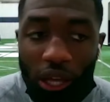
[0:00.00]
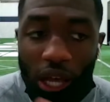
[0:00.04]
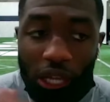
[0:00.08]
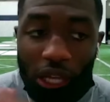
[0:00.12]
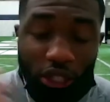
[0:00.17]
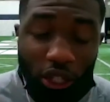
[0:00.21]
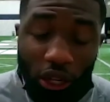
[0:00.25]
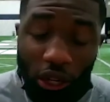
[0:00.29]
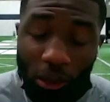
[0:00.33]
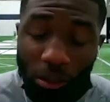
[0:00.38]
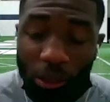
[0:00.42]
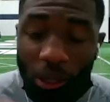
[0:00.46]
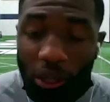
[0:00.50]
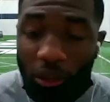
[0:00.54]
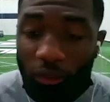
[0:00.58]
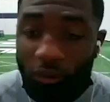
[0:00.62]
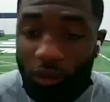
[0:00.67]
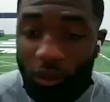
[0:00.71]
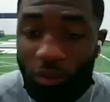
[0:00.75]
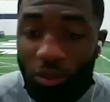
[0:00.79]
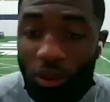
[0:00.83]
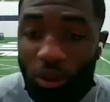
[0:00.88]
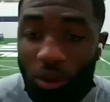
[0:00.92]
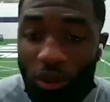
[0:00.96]
started out playing
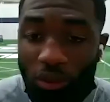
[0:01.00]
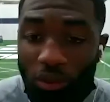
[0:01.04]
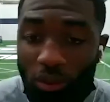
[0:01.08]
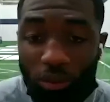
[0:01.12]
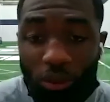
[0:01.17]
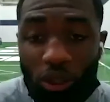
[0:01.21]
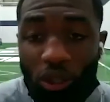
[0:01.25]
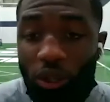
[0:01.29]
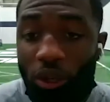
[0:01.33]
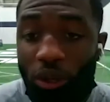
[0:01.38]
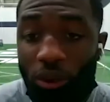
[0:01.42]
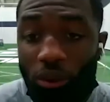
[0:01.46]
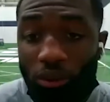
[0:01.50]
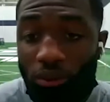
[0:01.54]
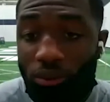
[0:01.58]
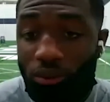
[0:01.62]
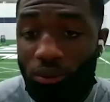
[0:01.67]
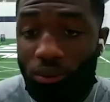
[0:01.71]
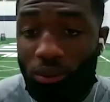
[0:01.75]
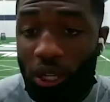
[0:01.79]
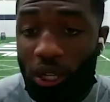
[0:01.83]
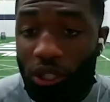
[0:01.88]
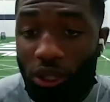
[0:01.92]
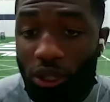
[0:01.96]
football, you know,
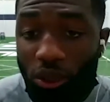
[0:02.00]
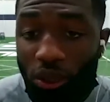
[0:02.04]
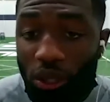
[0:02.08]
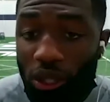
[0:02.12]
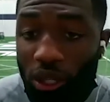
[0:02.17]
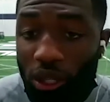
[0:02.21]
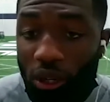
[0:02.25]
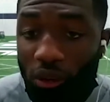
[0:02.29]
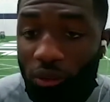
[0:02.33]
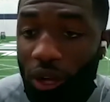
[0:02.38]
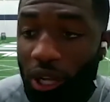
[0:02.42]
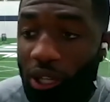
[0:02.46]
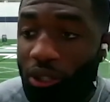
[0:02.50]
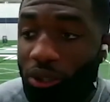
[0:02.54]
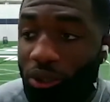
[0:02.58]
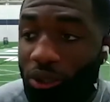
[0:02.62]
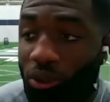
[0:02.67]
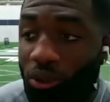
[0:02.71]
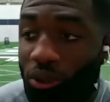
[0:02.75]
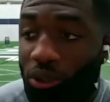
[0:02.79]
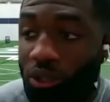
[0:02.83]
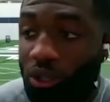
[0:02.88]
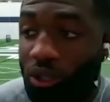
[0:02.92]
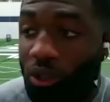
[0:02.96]
my junior year of high
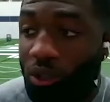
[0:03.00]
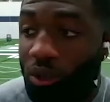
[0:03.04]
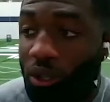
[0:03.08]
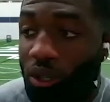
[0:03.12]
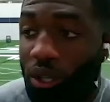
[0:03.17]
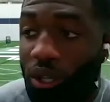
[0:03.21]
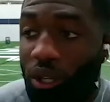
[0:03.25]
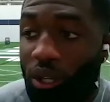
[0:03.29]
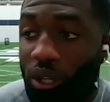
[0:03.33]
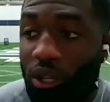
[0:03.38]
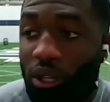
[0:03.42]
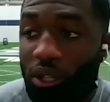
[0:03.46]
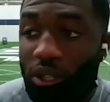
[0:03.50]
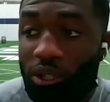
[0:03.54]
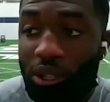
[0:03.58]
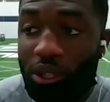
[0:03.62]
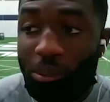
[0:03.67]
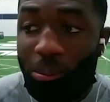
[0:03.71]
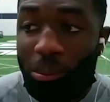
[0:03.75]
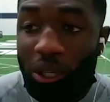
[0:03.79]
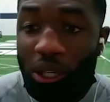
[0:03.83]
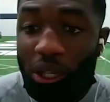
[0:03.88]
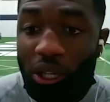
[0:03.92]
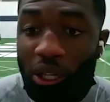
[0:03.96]
school. So to
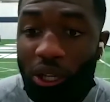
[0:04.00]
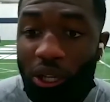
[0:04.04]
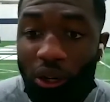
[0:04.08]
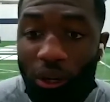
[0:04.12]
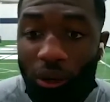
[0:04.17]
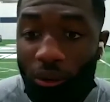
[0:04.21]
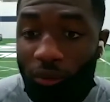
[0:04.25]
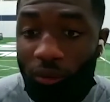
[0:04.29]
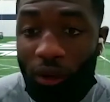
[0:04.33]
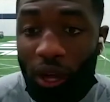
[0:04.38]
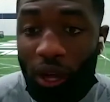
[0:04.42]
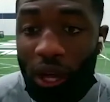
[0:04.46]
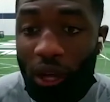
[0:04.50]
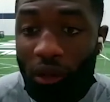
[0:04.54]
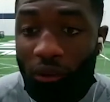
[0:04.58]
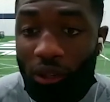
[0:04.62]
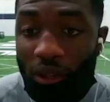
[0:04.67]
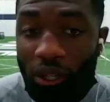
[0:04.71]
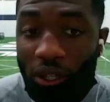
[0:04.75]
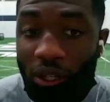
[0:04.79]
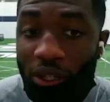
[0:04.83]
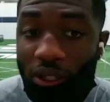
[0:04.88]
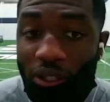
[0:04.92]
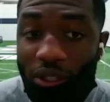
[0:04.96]
be here in 5
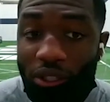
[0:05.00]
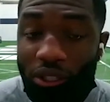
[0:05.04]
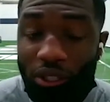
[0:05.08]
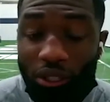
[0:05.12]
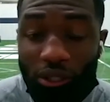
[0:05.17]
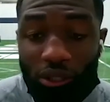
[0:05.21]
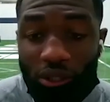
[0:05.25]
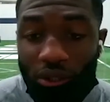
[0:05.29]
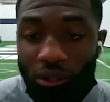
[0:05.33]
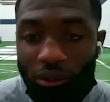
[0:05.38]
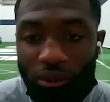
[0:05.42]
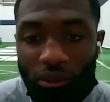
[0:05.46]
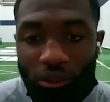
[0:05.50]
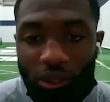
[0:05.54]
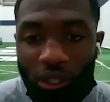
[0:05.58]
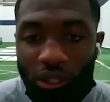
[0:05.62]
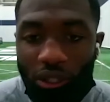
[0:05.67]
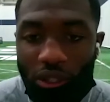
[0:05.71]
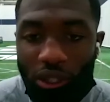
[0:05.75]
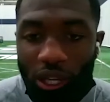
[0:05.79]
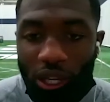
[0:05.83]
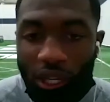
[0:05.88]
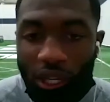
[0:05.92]
years, it's